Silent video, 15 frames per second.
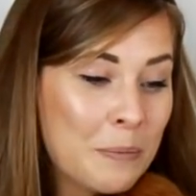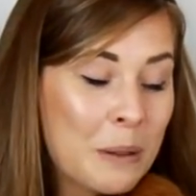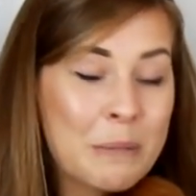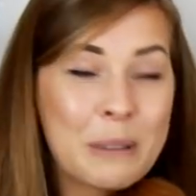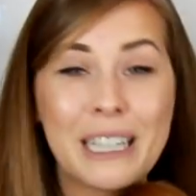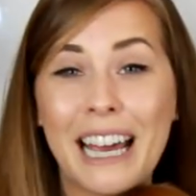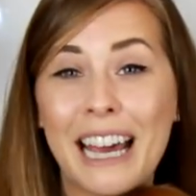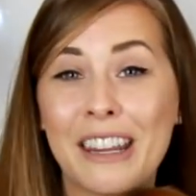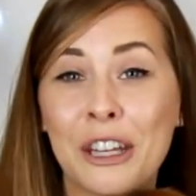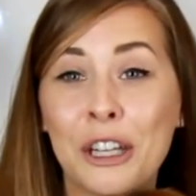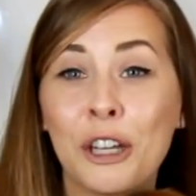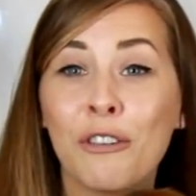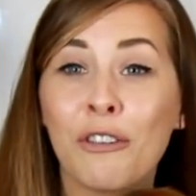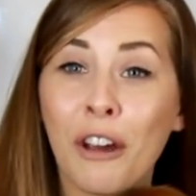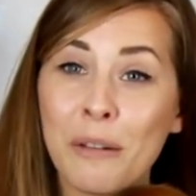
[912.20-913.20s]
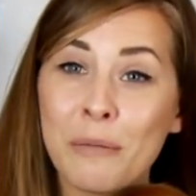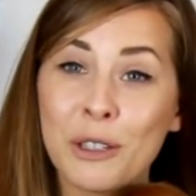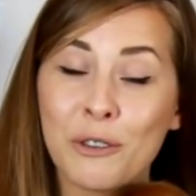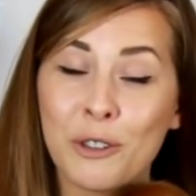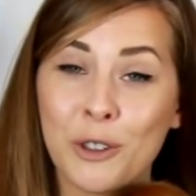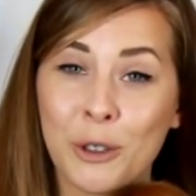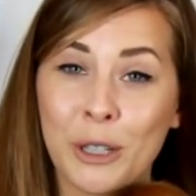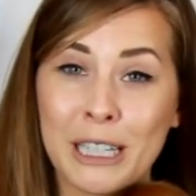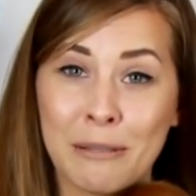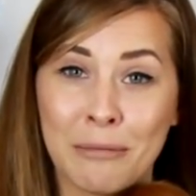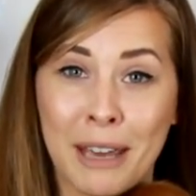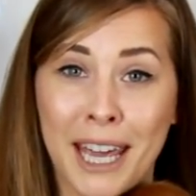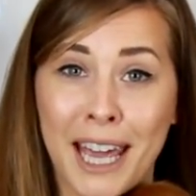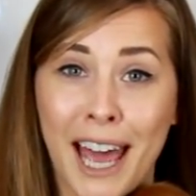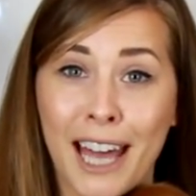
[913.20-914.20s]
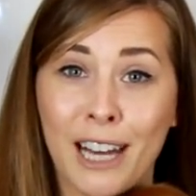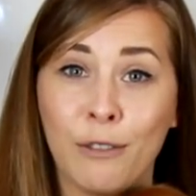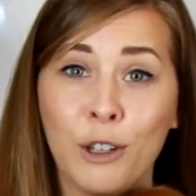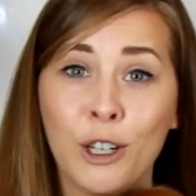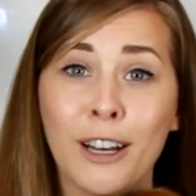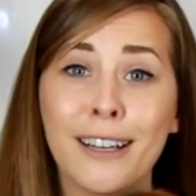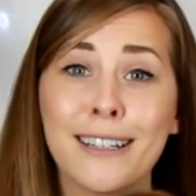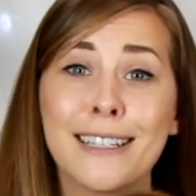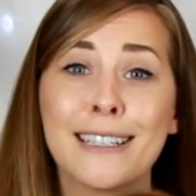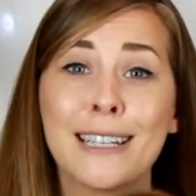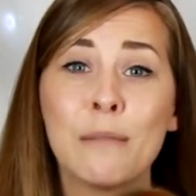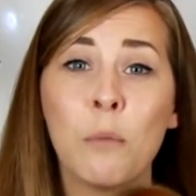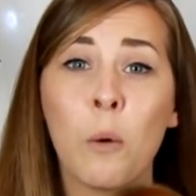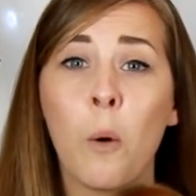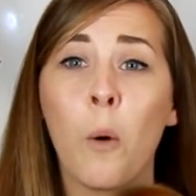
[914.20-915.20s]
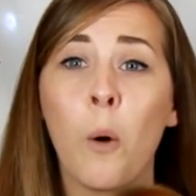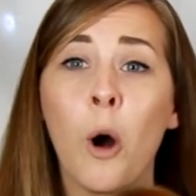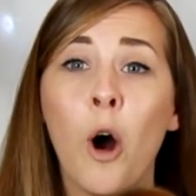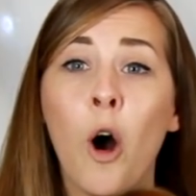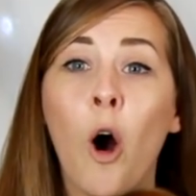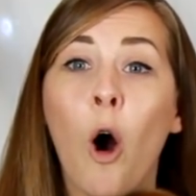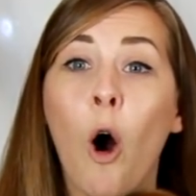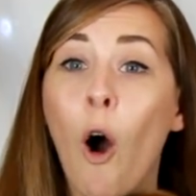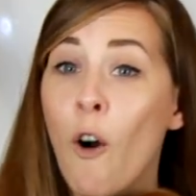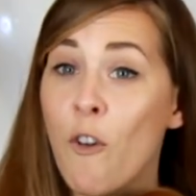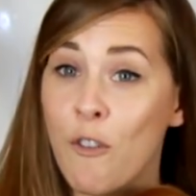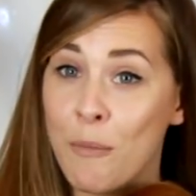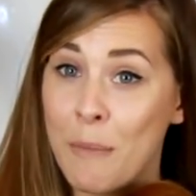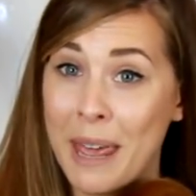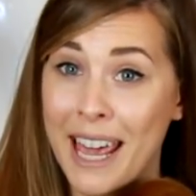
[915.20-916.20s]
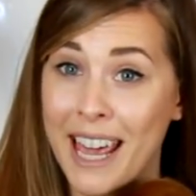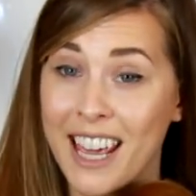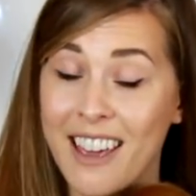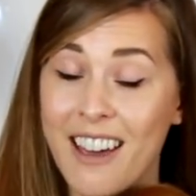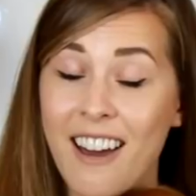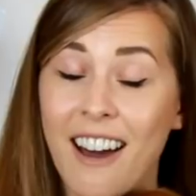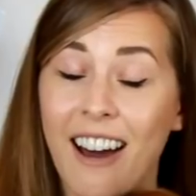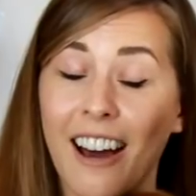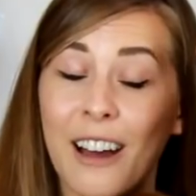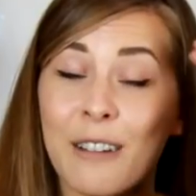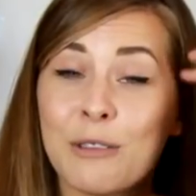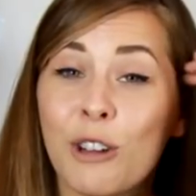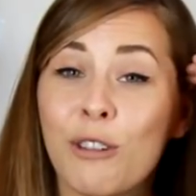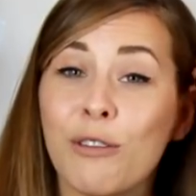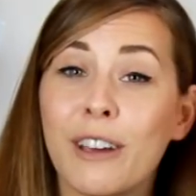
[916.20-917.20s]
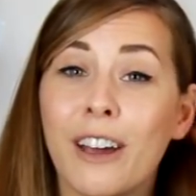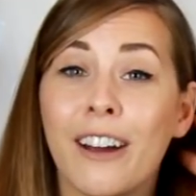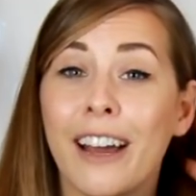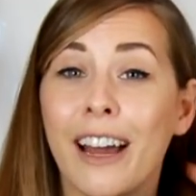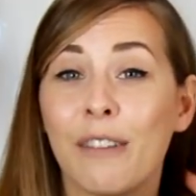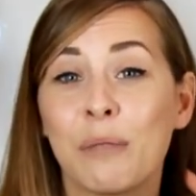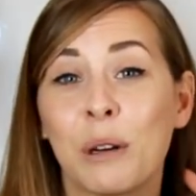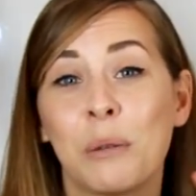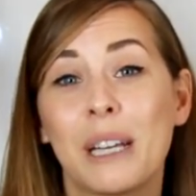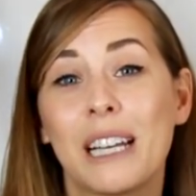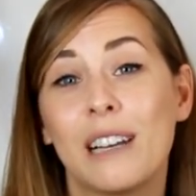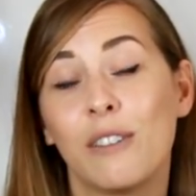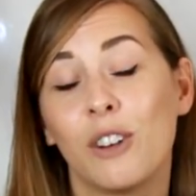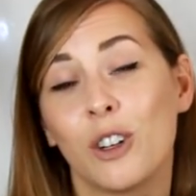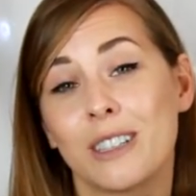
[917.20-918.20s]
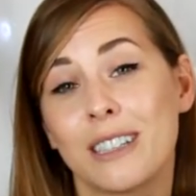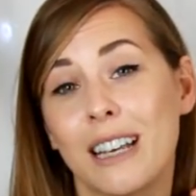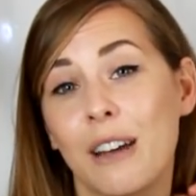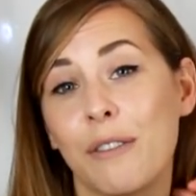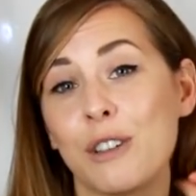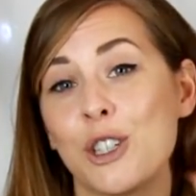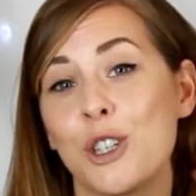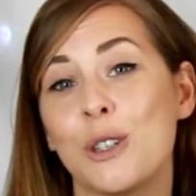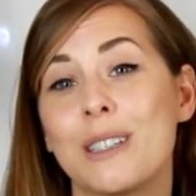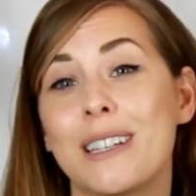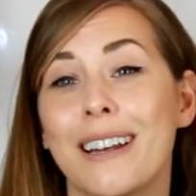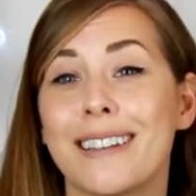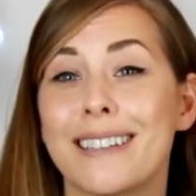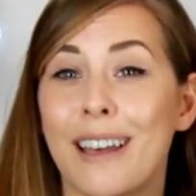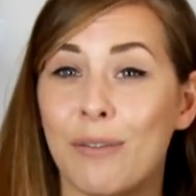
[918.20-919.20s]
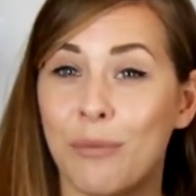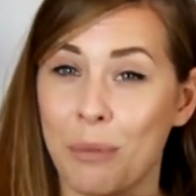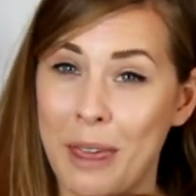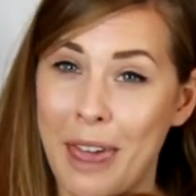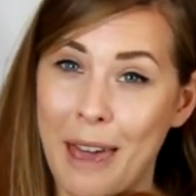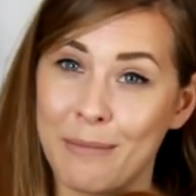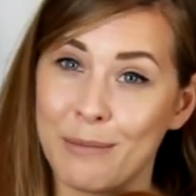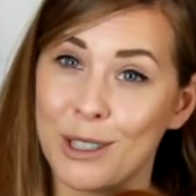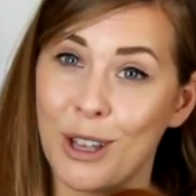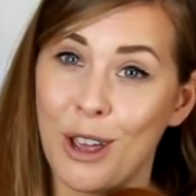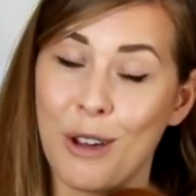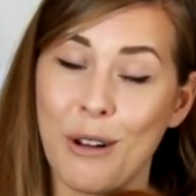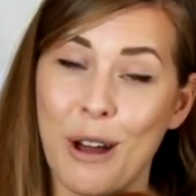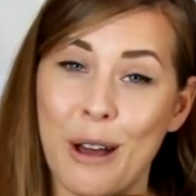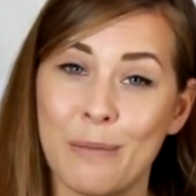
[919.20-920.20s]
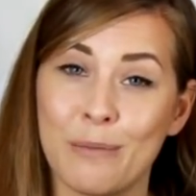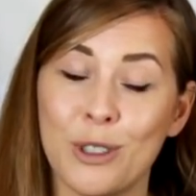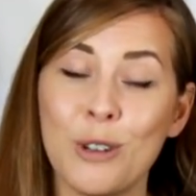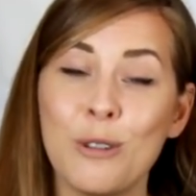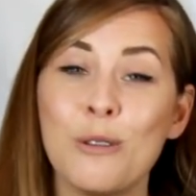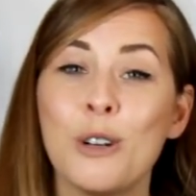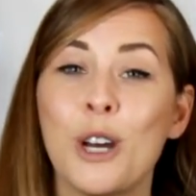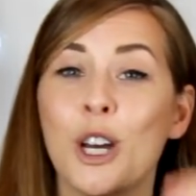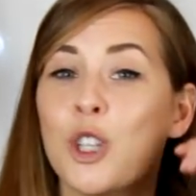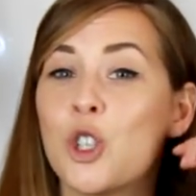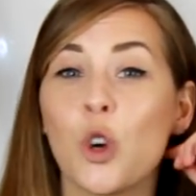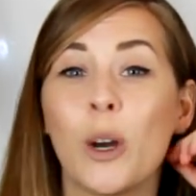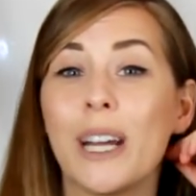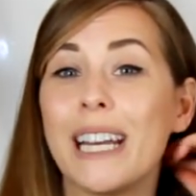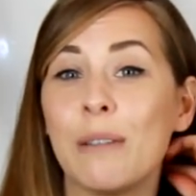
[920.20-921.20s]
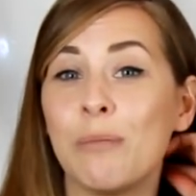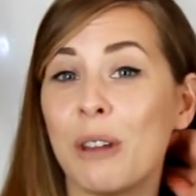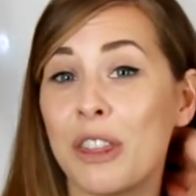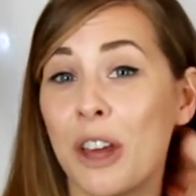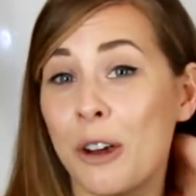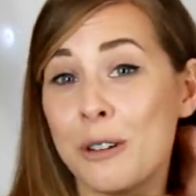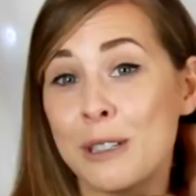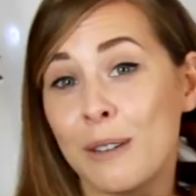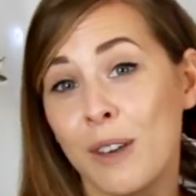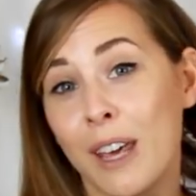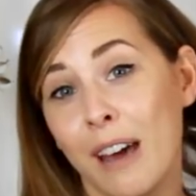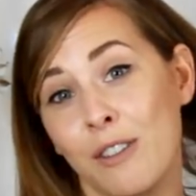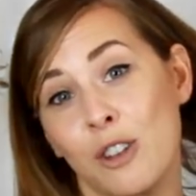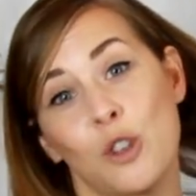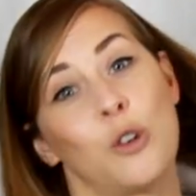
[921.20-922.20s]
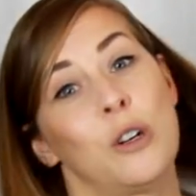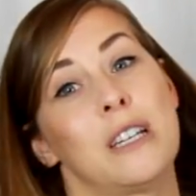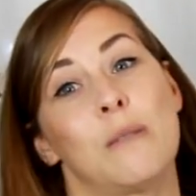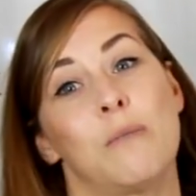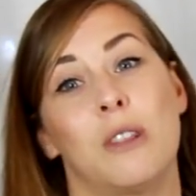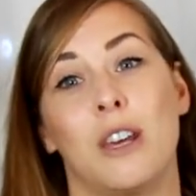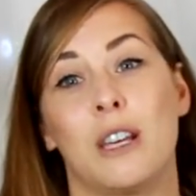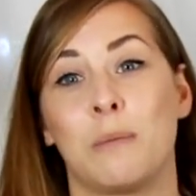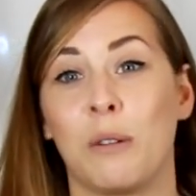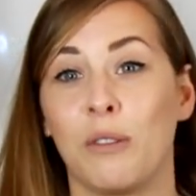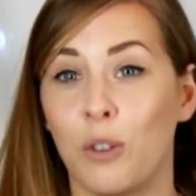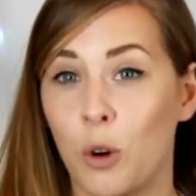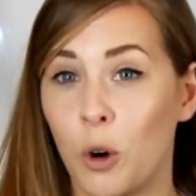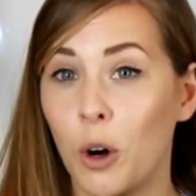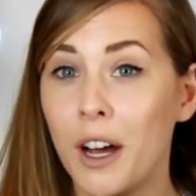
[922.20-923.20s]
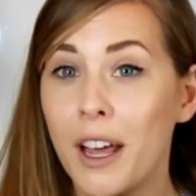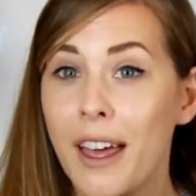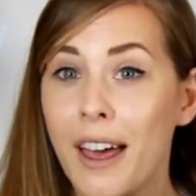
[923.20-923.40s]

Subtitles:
But yeah, thank you very much for joining me. And if you'd like to see more of me, don't forget I have my weekly vlogs every Tuesday at 7 p.m. So do join in with those if you haven't joined in with those before.